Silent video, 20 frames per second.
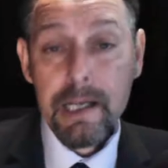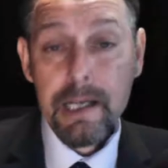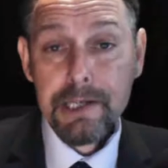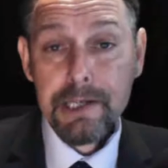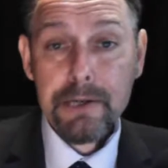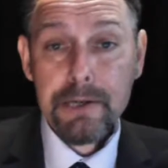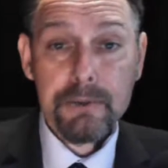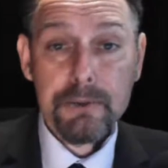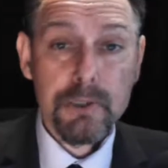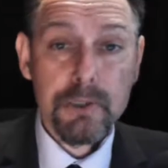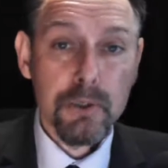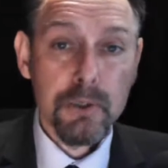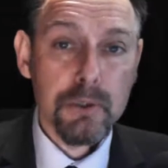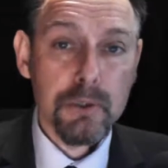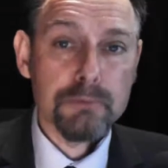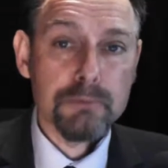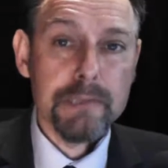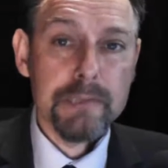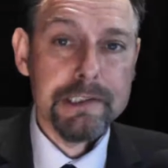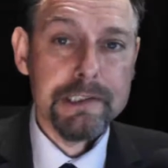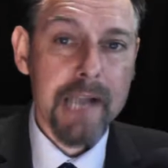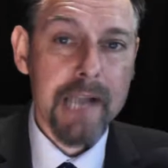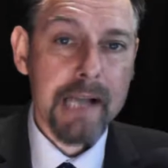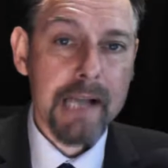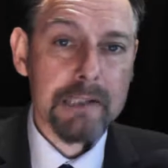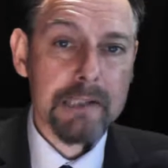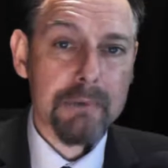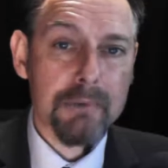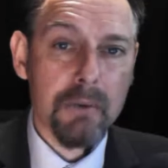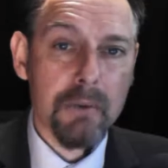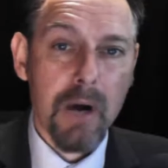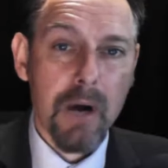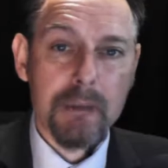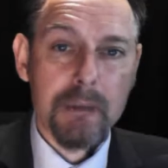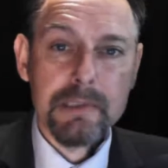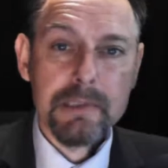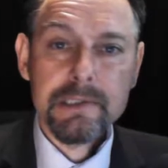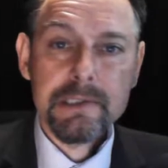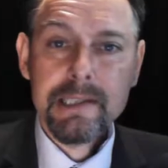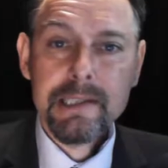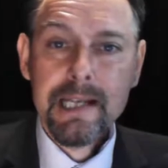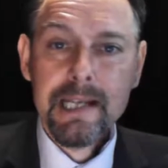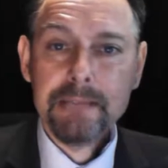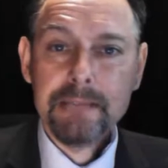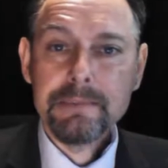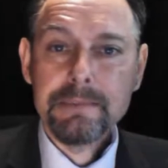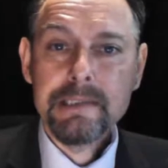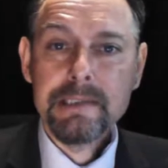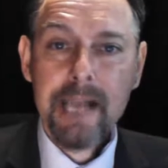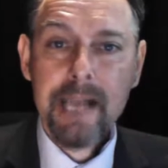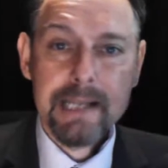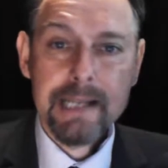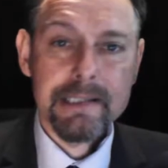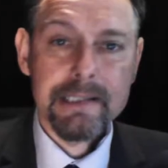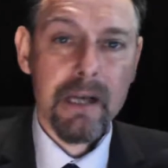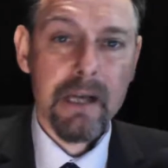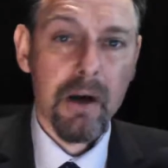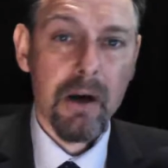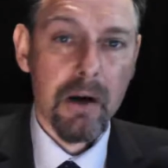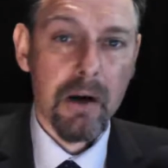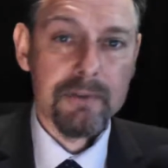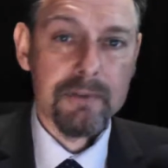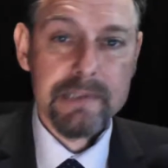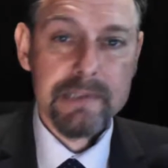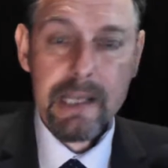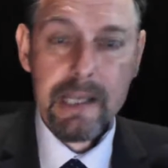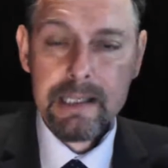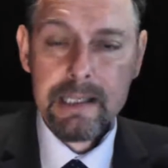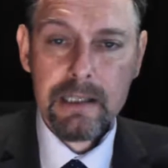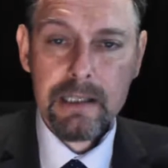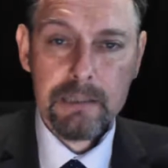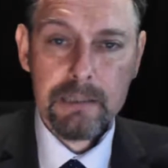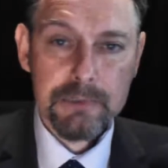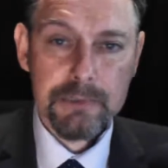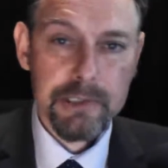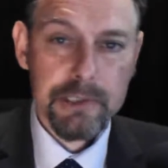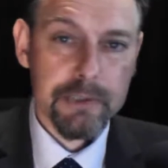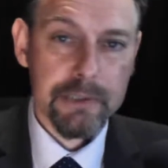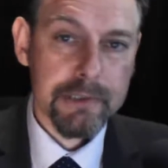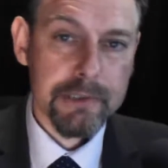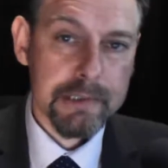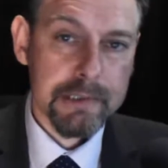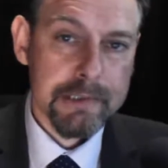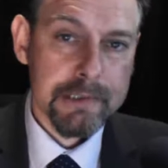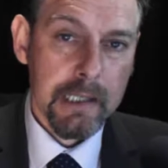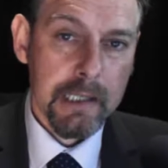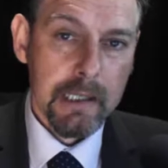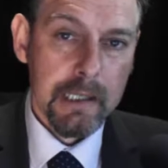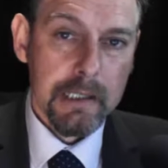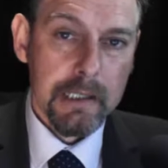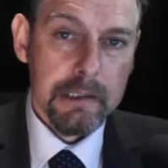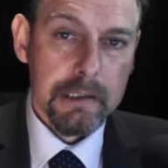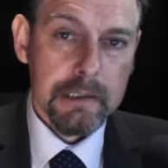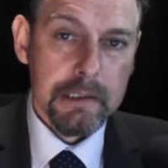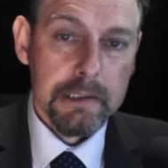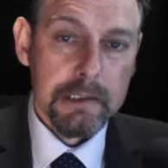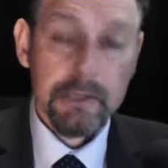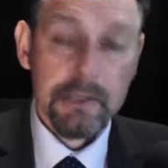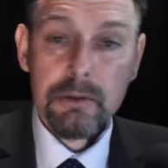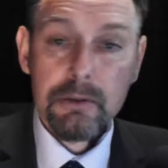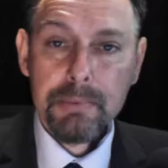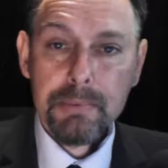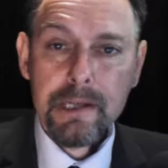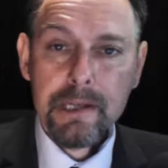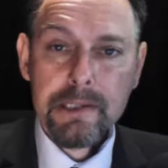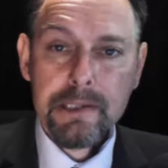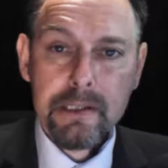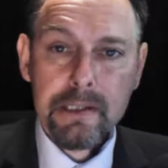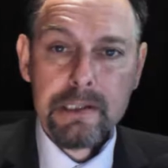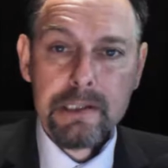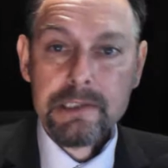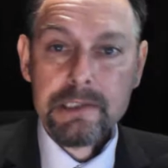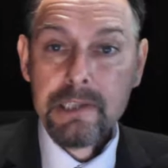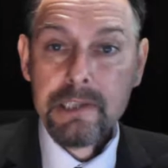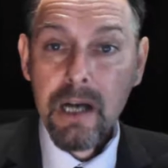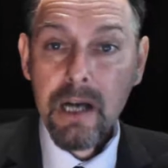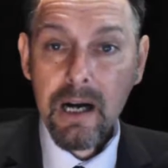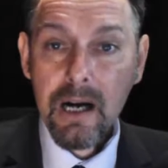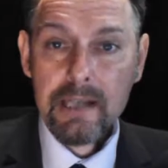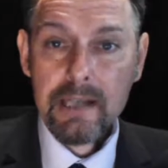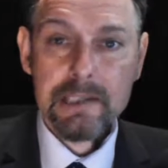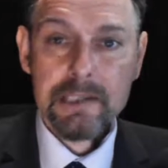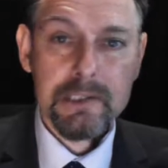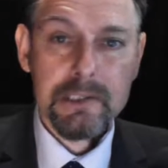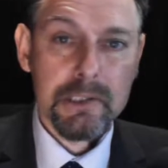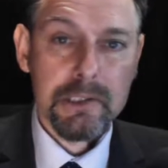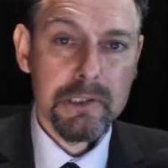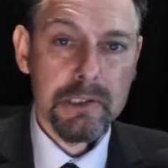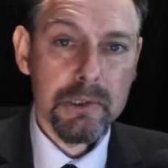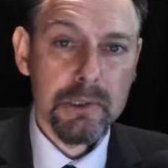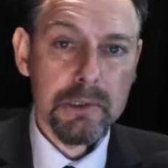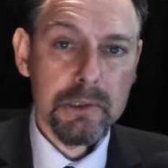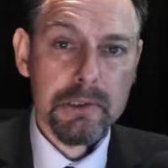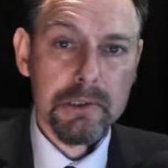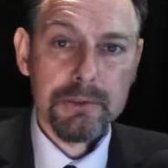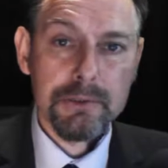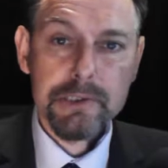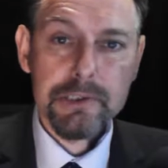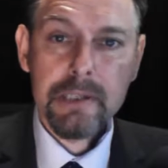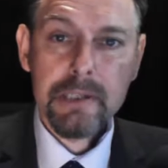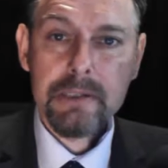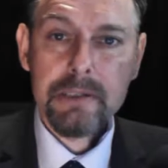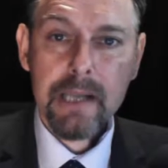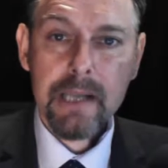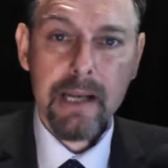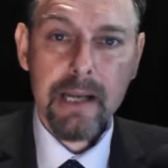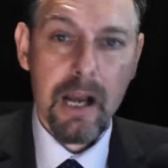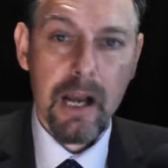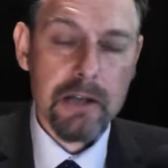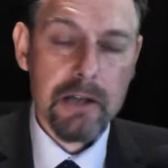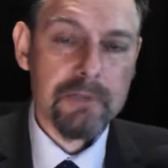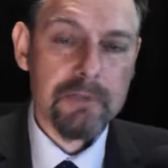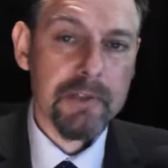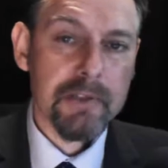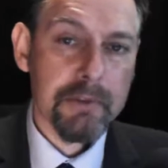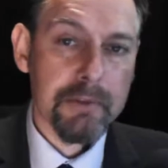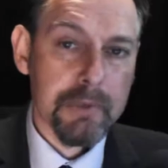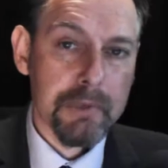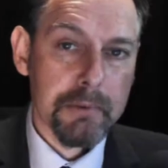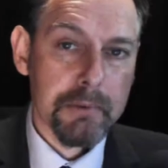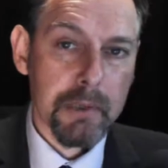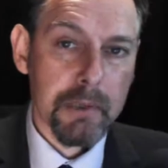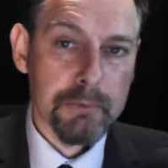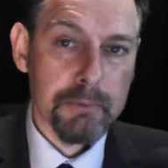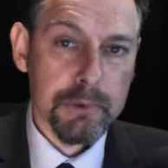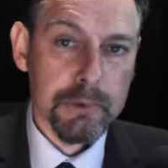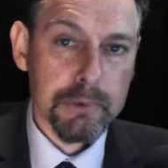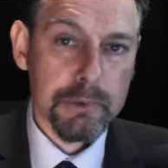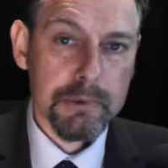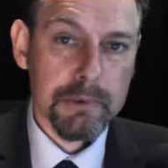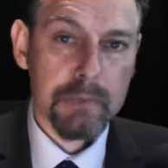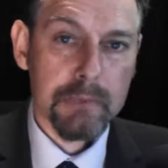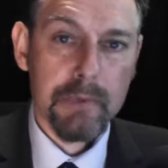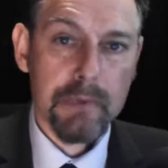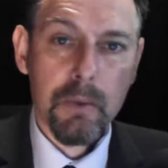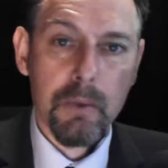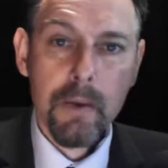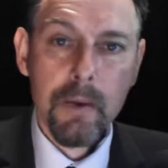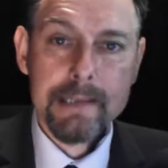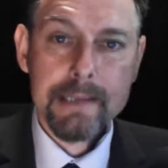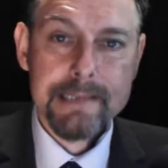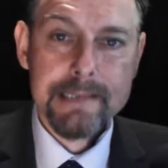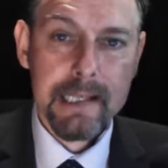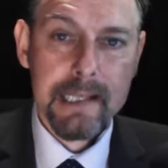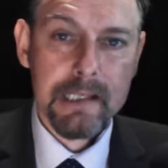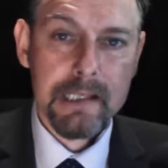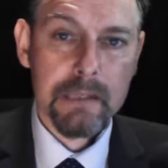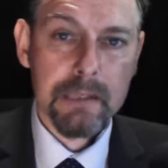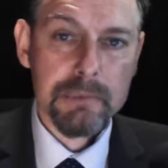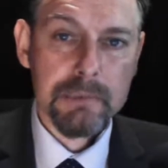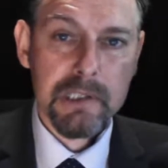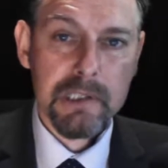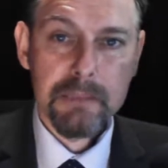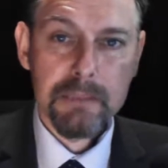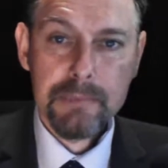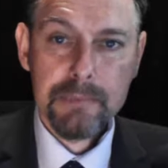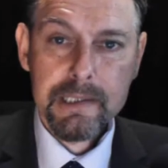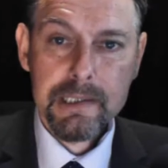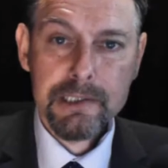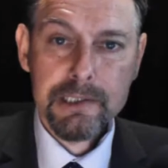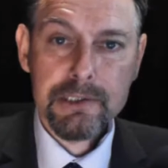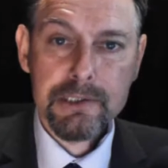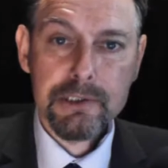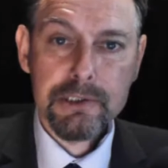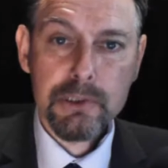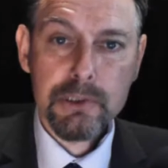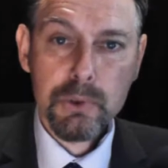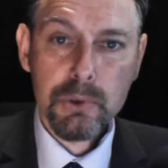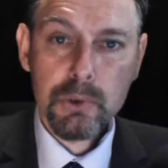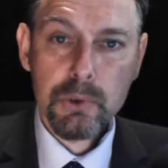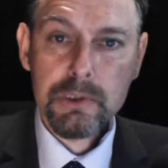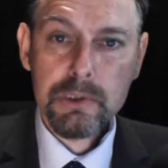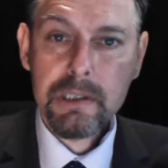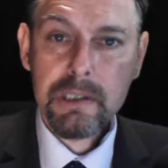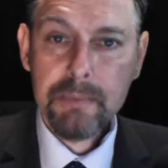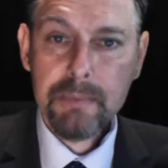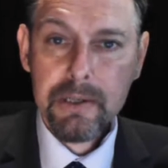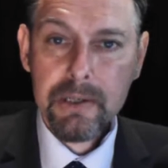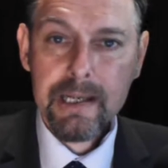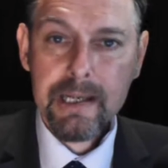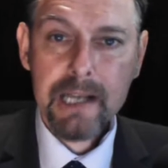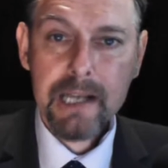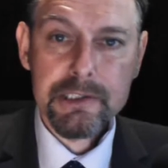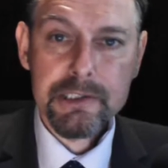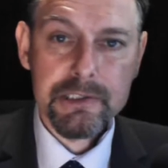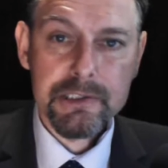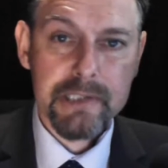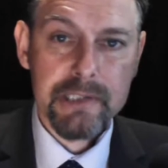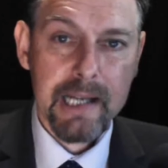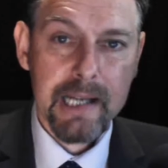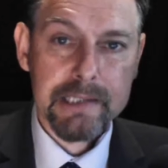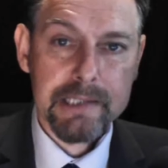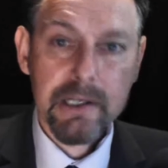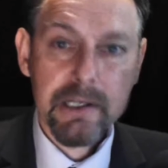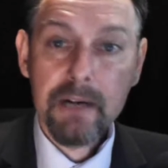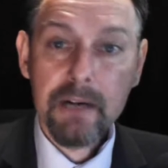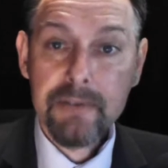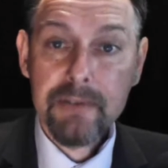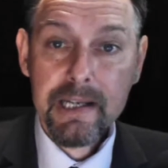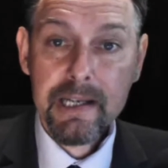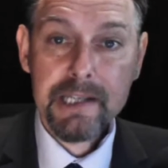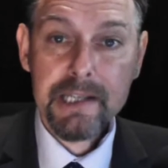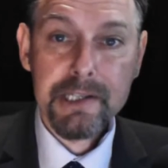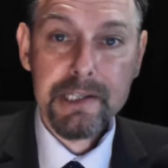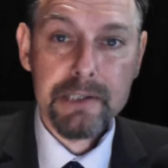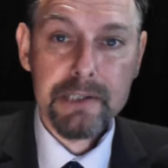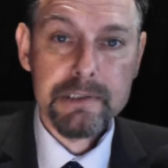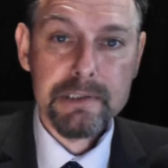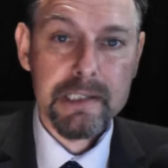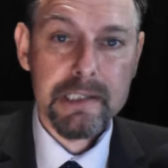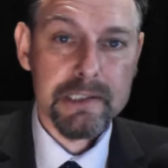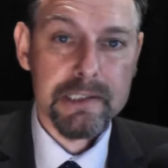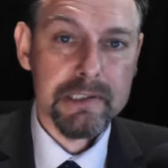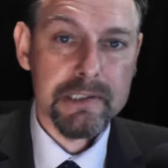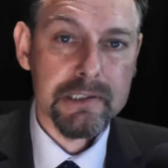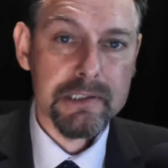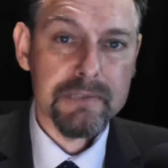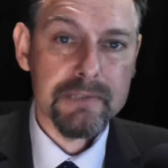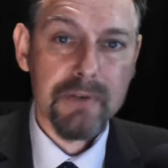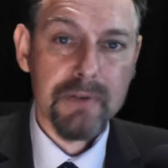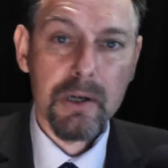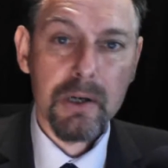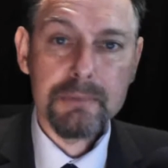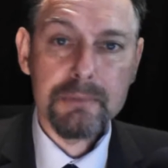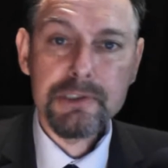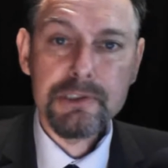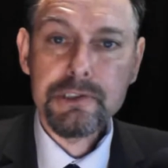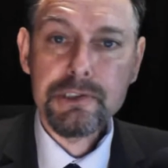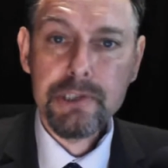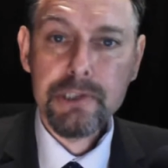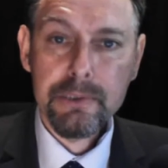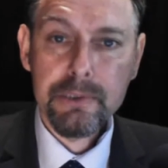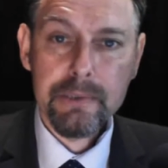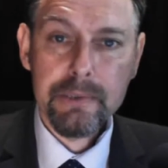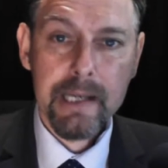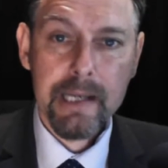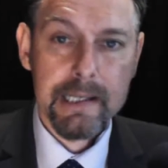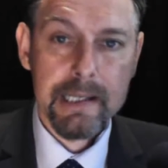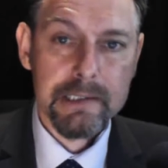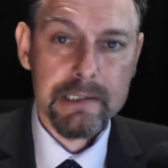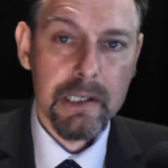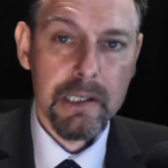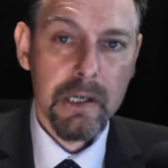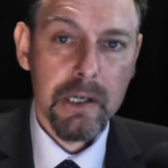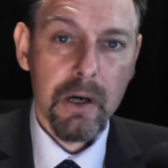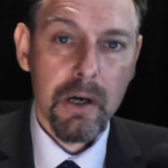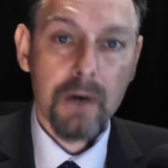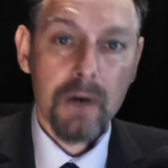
EU court rejects requirement to keep data of telecoms users. The European Union's highest court on Tuesday overthrew a rule that required telecoms companies to store the communications data of EU citizens for up to 2 years